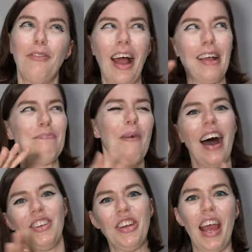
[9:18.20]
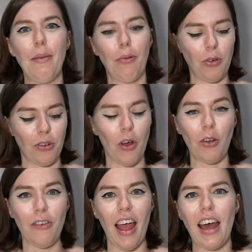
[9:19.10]
for like March and April to
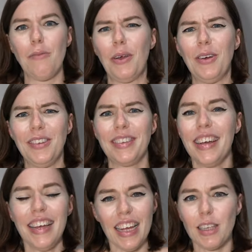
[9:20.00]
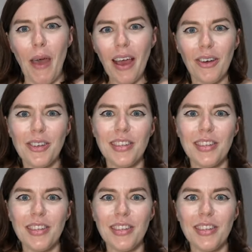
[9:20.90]
roll around because it's mango